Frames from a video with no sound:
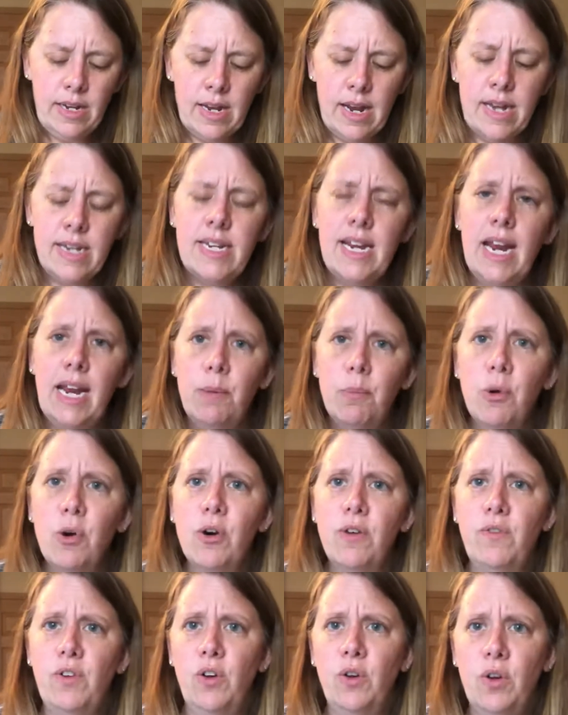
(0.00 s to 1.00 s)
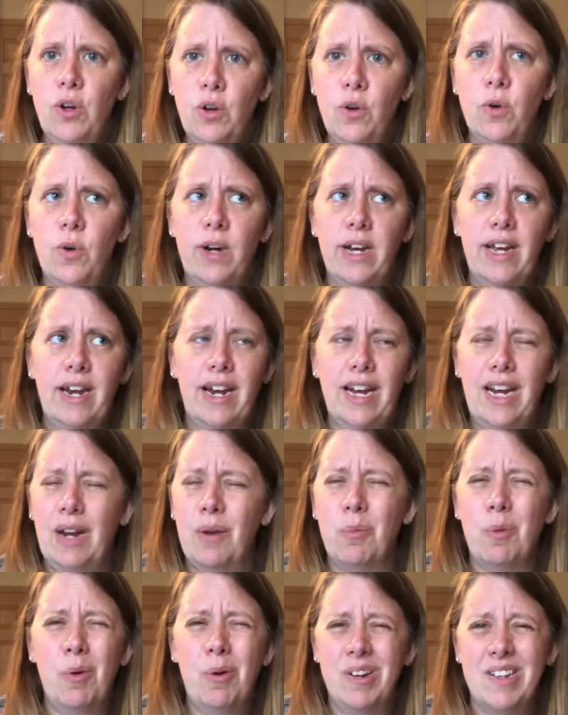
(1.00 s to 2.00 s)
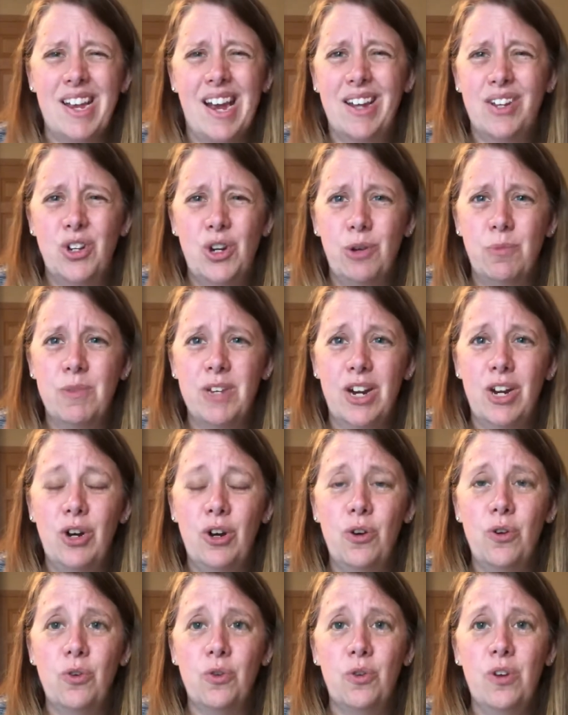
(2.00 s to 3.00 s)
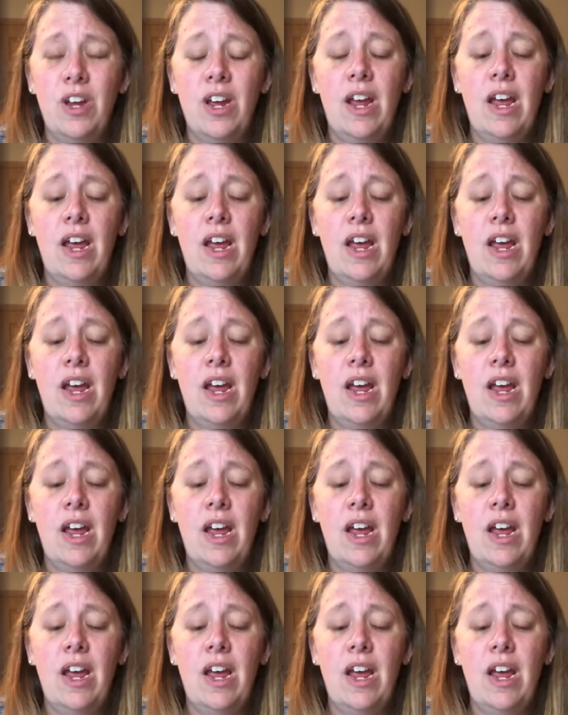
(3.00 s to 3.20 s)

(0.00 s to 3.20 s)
table, if you Google it, I can't remember exact terms I Googled,